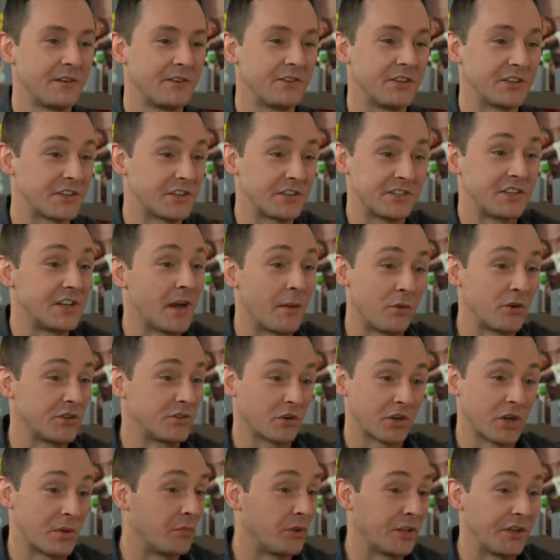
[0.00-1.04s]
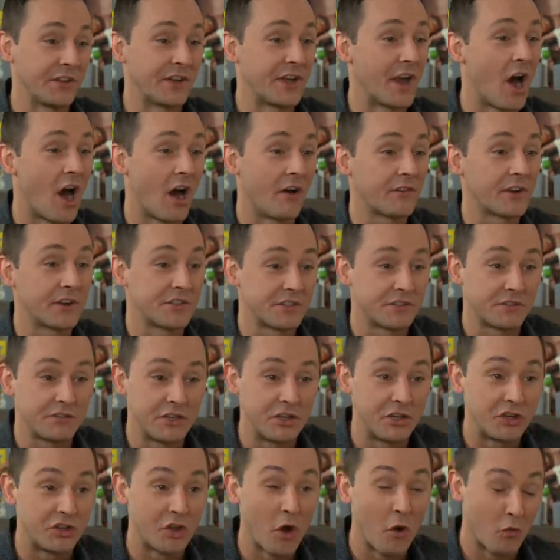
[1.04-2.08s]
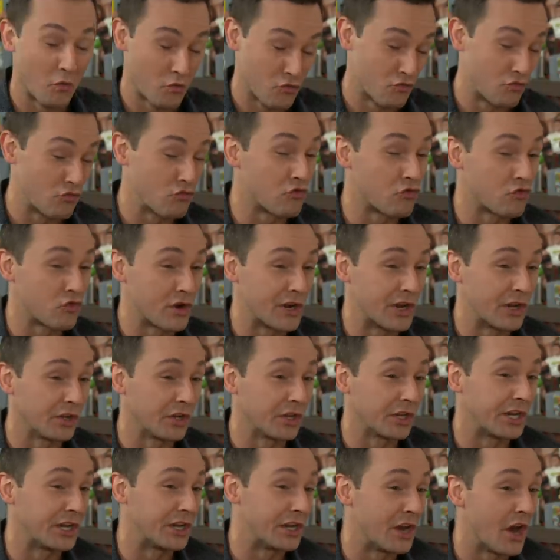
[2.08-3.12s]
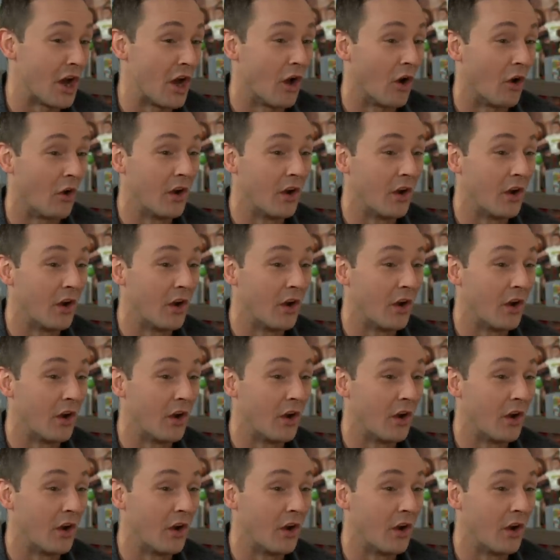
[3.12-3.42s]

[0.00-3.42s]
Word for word: just because the numbers are completely off, because you don't really know.